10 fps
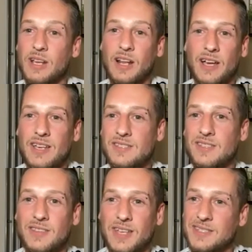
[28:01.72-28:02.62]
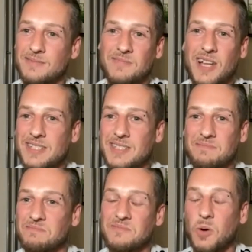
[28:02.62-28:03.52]
realized that that's
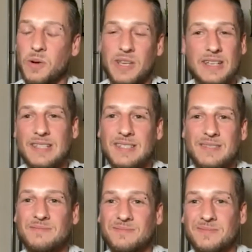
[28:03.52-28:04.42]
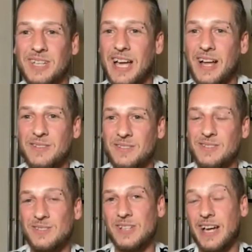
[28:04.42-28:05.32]
that's not what it is you can't
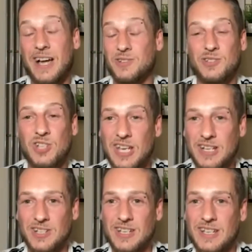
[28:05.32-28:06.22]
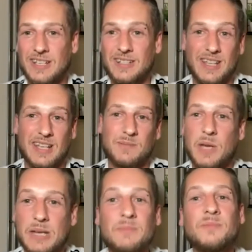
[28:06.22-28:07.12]
i can't just change it, it that's
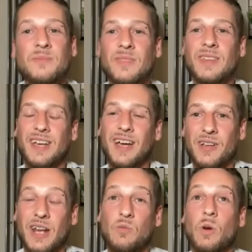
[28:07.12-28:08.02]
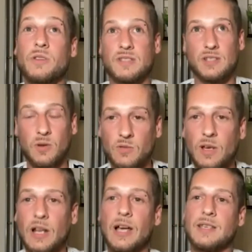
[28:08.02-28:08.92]
me and kind of once you know i'd
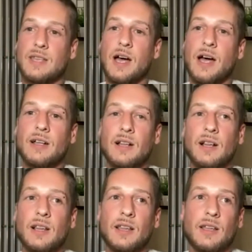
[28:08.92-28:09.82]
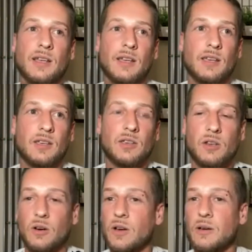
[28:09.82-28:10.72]
realized that you
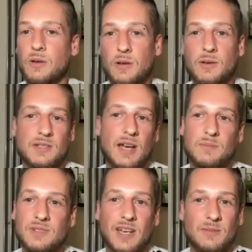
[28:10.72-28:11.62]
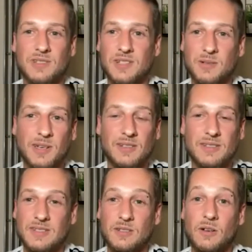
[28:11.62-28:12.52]
know it, it was time time to do it
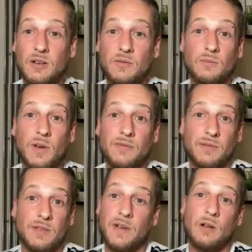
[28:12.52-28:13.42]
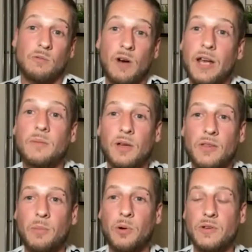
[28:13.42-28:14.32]
and you know I, I, it felt right at
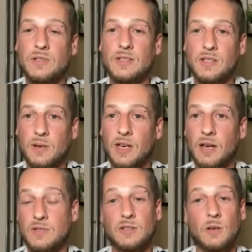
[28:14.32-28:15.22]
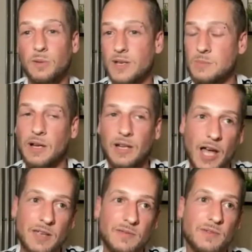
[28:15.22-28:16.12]
that point to do it i was in a good place in my
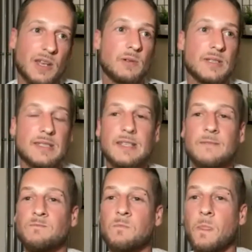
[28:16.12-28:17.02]
life and i was